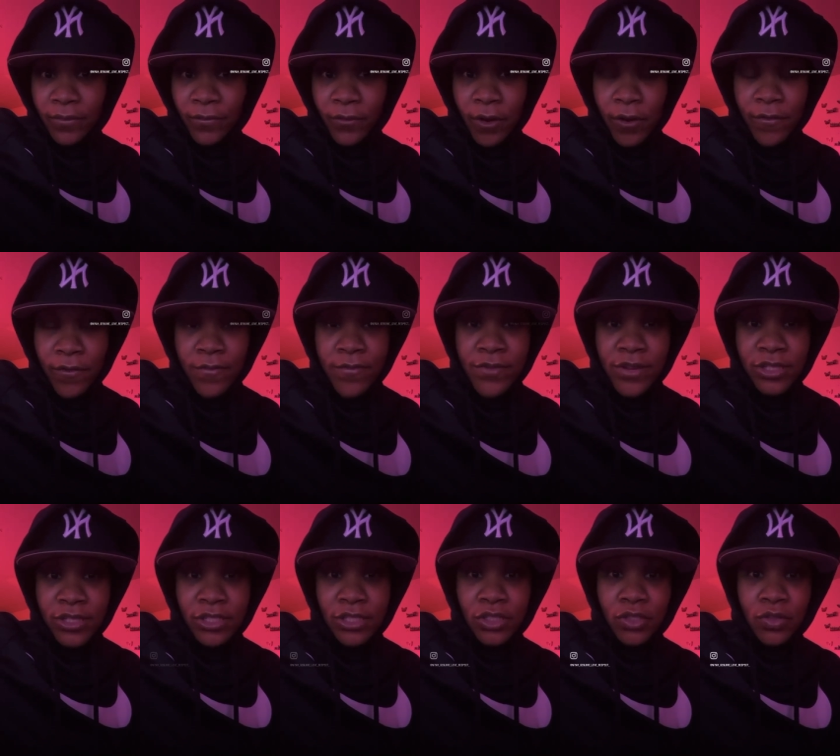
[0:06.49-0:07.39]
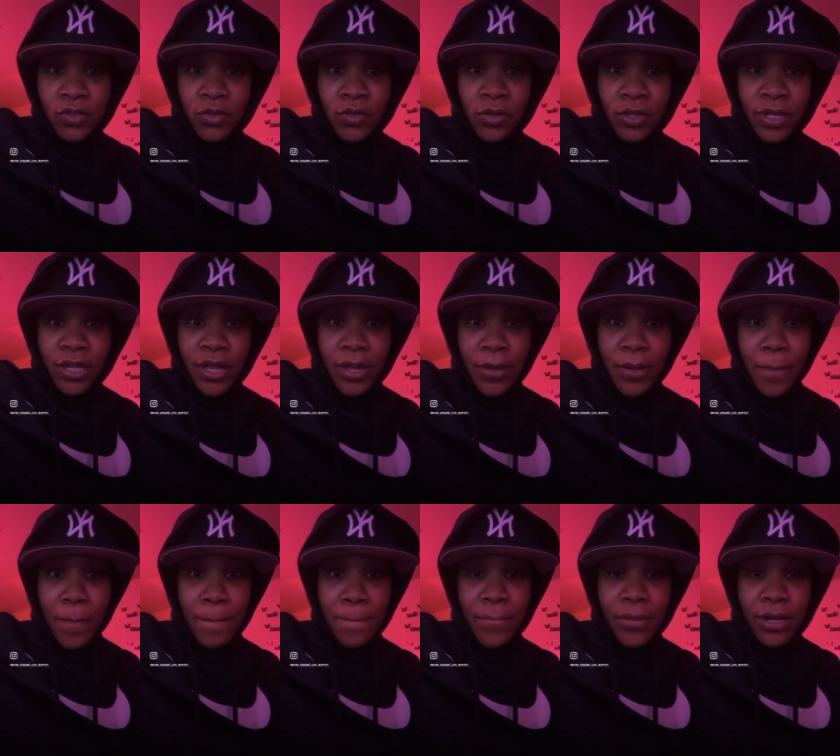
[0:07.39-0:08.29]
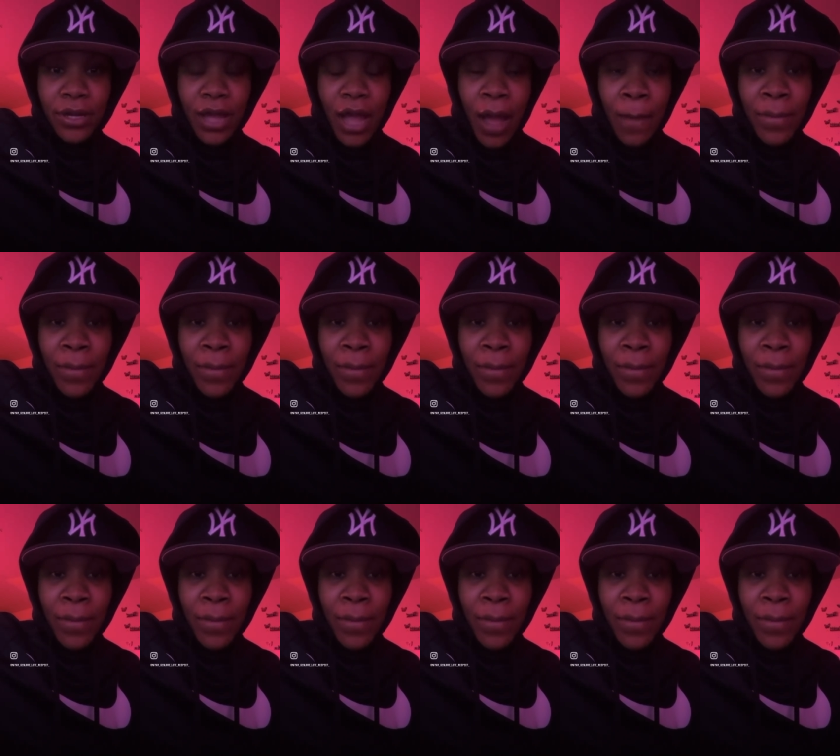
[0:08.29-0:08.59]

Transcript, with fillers: Far from racist and all that. But